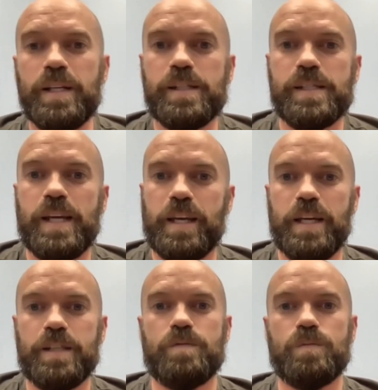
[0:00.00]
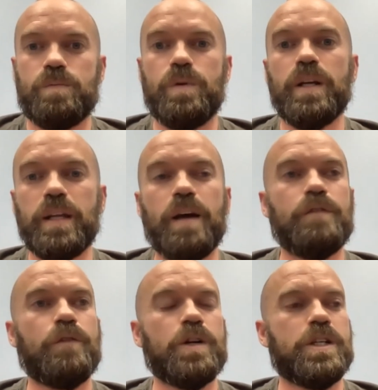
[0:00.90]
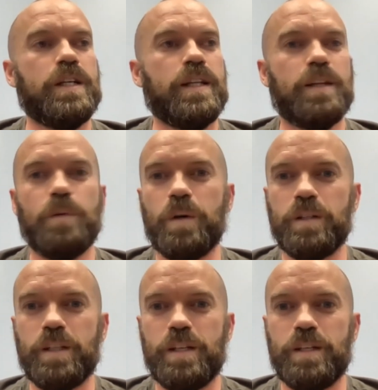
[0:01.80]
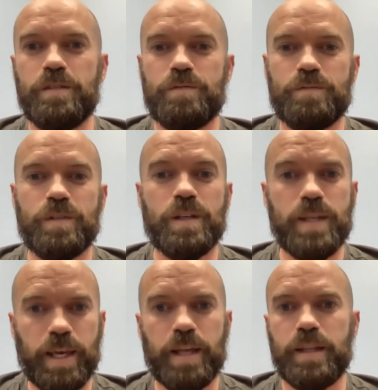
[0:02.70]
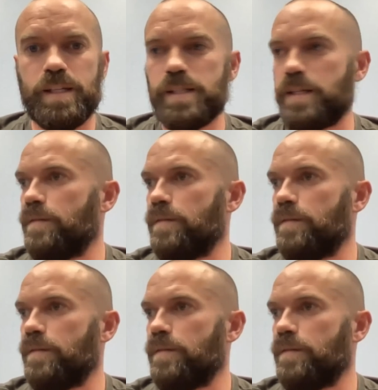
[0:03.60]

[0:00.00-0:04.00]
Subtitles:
It's just like, it's really unfortunate that the world didn't get these